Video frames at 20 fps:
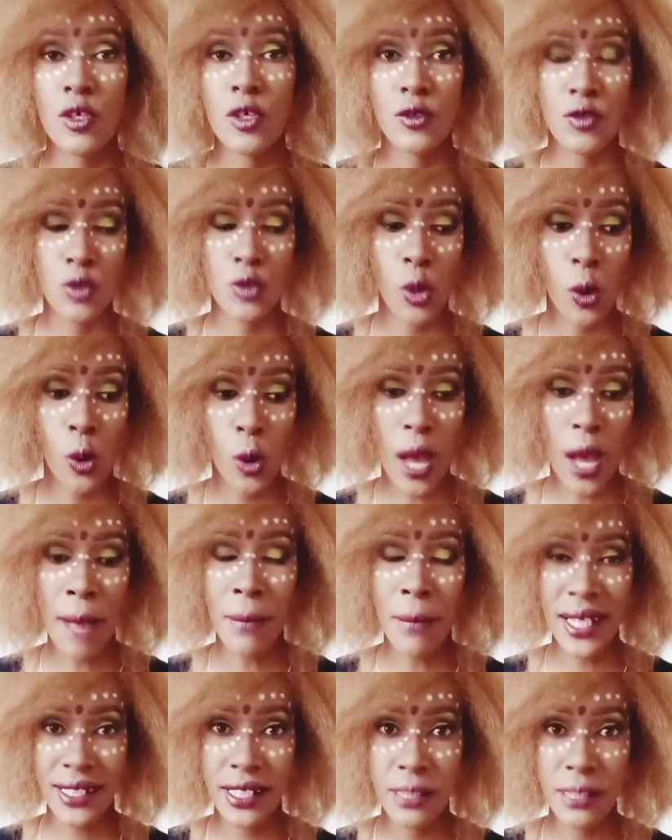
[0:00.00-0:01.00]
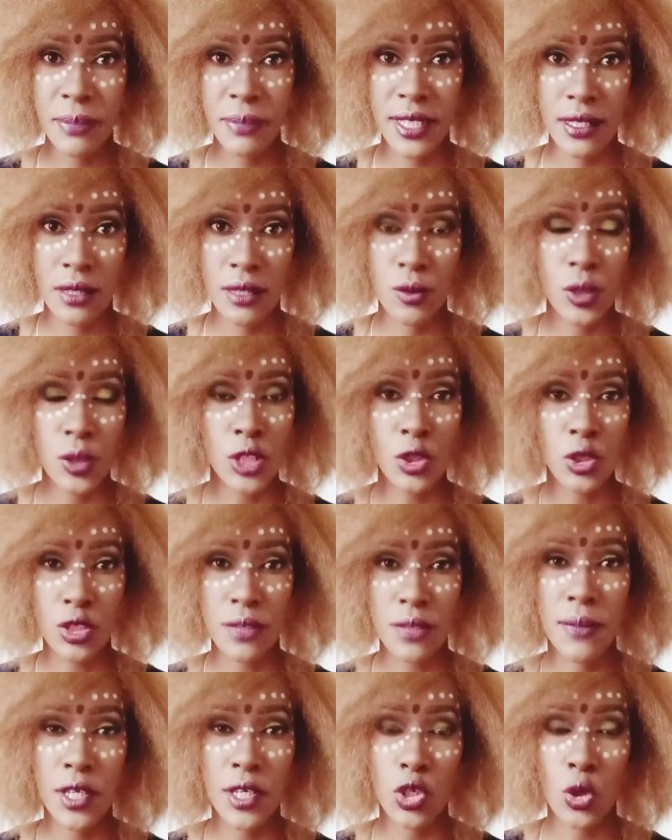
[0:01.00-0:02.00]
So a matte lipstick will
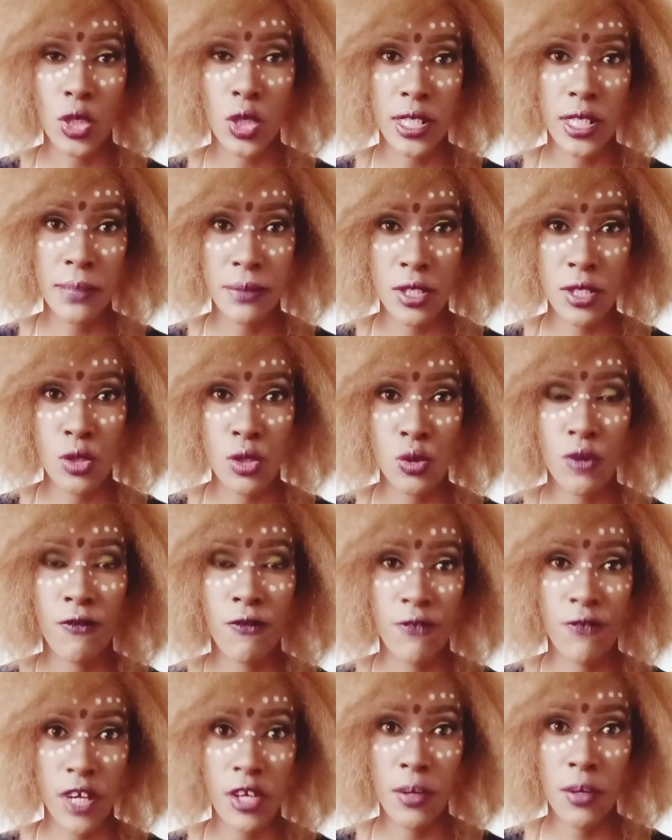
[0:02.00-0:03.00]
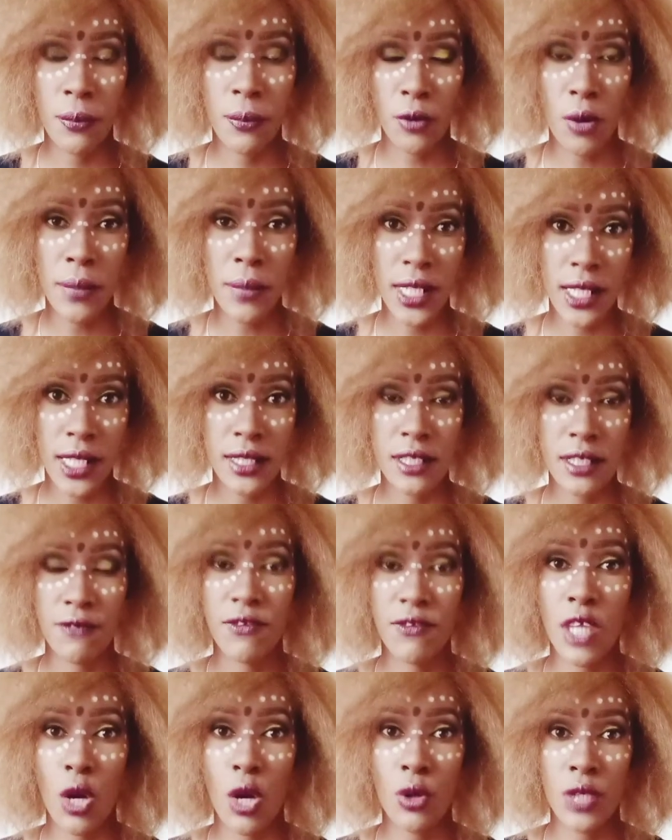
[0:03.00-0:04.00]
not make your lips look very prominent
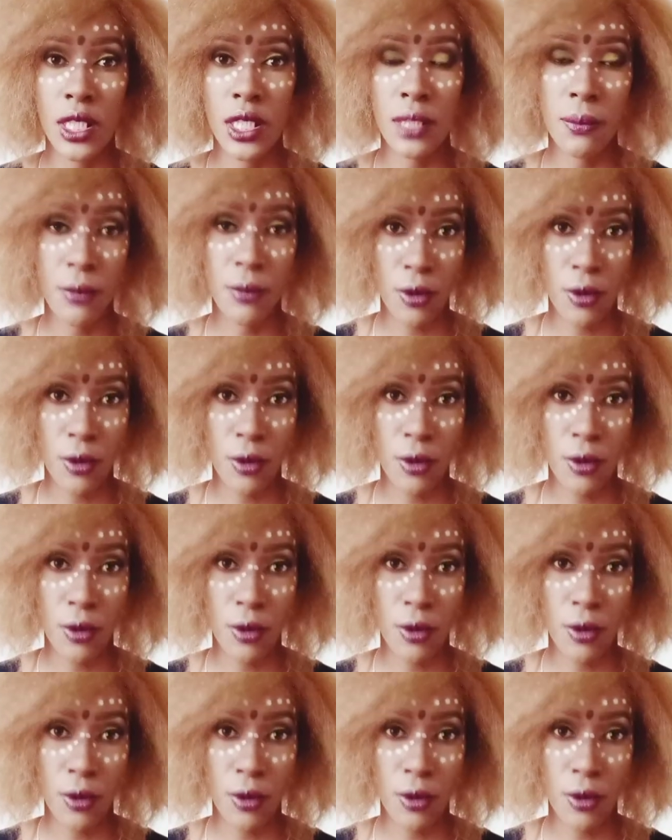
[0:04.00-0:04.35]
if they're already